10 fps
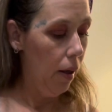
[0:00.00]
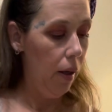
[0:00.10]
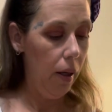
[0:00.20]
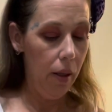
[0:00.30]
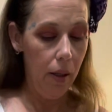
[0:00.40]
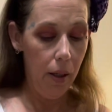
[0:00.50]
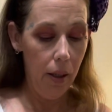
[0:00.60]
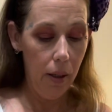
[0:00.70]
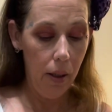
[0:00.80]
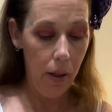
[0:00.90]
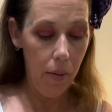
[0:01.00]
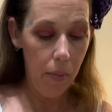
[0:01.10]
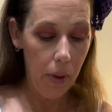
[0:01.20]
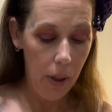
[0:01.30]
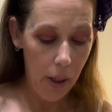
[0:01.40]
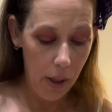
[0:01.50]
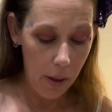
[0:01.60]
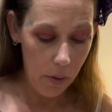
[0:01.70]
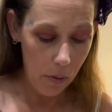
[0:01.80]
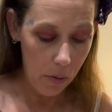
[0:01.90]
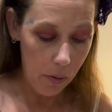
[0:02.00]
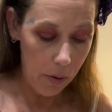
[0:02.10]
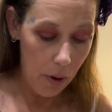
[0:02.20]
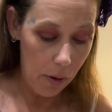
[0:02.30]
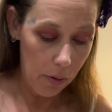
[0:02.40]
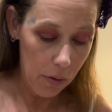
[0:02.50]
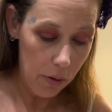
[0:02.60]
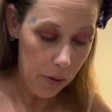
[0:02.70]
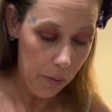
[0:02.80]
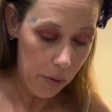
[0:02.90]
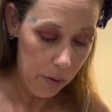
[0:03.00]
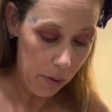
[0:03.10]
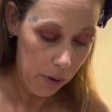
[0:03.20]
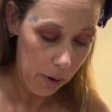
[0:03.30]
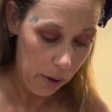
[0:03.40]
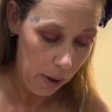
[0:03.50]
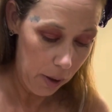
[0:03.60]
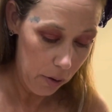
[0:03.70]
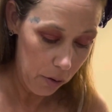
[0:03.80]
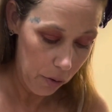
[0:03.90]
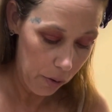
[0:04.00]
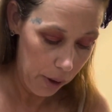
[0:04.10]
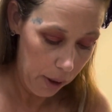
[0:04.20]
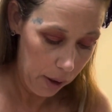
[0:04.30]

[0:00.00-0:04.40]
And then I'm gonna add a little Dr. Seuss looking like tree.